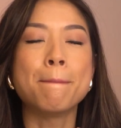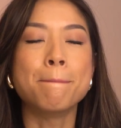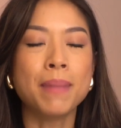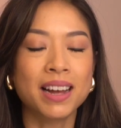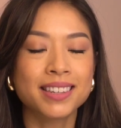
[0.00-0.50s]

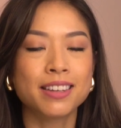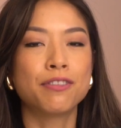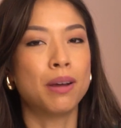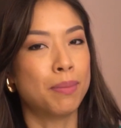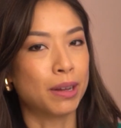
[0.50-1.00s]

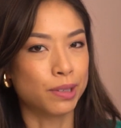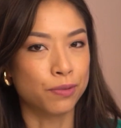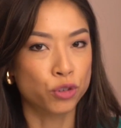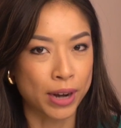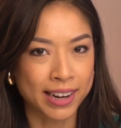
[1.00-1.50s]
massive amounts
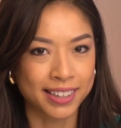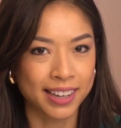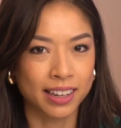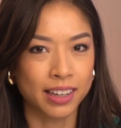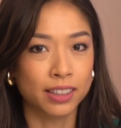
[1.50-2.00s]
of training
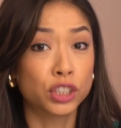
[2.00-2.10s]
data,